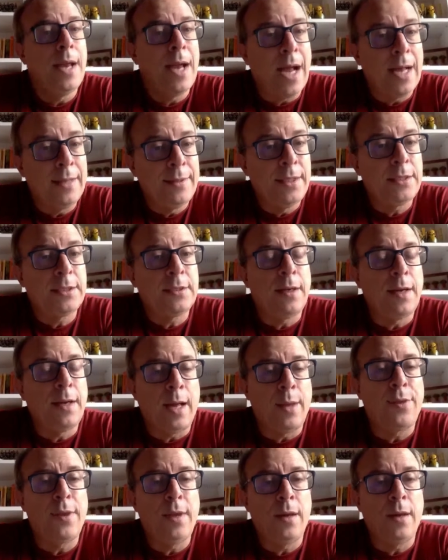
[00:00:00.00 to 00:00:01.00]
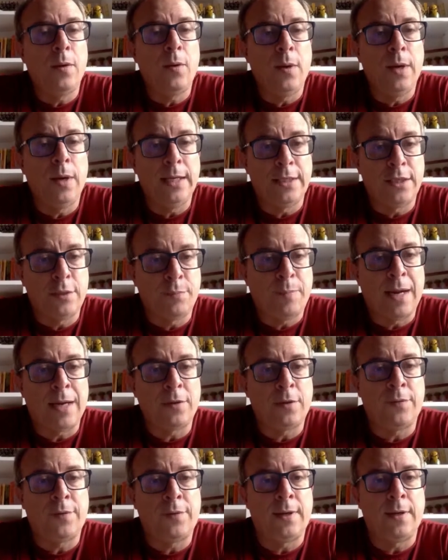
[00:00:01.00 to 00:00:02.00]
And this, I think, it's part
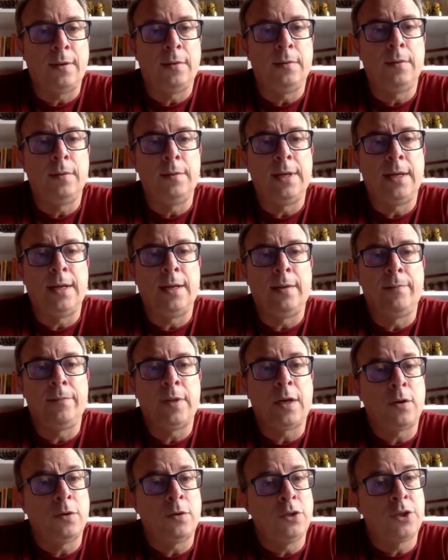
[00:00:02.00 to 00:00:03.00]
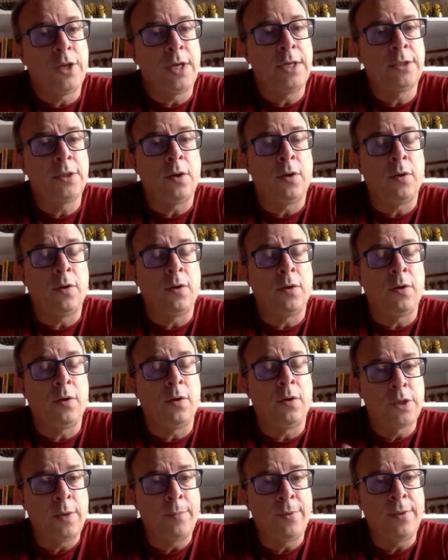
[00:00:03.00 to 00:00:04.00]
of the concerns or
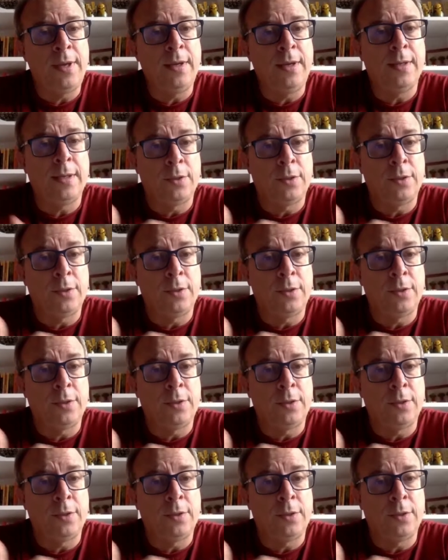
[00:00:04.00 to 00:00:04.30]
something,